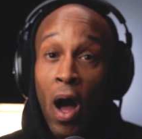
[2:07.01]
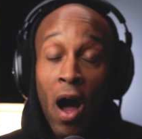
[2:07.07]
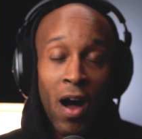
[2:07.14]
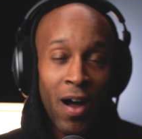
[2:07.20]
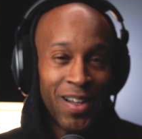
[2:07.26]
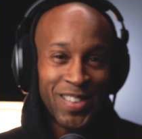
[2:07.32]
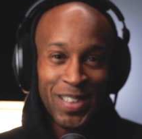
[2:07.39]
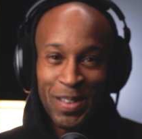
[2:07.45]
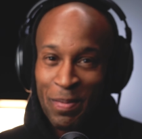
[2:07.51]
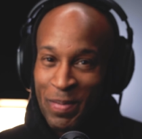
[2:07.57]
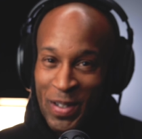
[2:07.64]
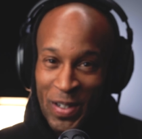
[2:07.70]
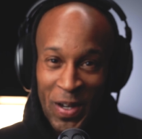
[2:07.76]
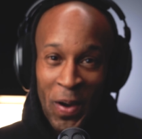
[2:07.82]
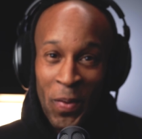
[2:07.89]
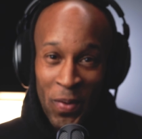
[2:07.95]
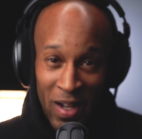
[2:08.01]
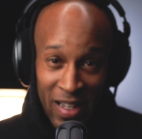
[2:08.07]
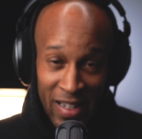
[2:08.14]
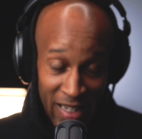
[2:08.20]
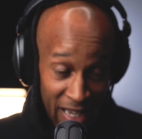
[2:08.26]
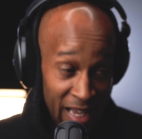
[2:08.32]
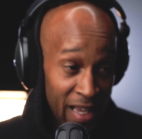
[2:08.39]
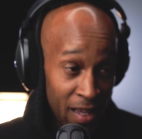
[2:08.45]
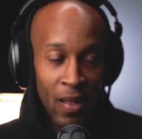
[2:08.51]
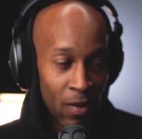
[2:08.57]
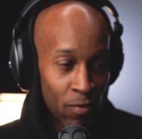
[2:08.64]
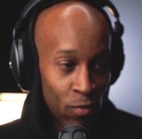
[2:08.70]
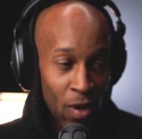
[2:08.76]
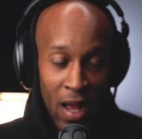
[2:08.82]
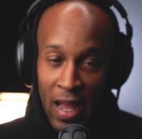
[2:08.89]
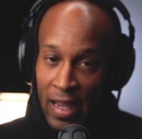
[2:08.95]
Awesome. You know what? Yeah.
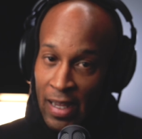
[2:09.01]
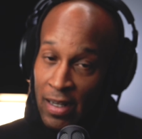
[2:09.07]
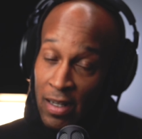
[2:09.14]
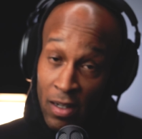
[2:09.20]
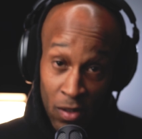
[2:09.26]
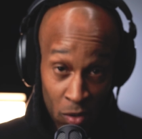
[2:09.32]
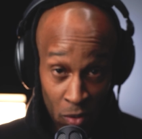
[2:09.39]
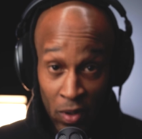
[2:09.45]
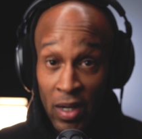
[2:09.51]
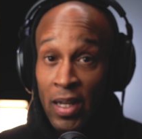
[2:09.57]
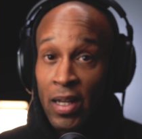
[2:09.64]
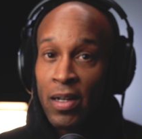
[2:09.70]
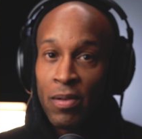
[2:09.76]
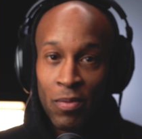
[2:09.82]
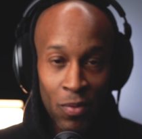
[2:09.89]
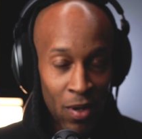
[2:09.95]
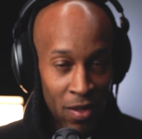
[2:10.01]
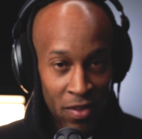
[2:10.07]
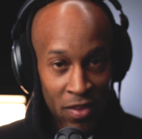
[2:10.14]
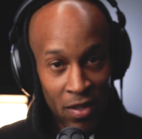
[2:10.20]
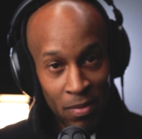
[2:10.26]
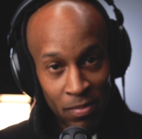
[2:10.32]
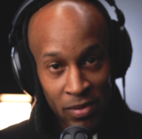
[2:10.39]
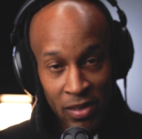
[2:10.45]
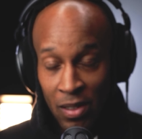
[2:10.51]
And Ryan agreed with him.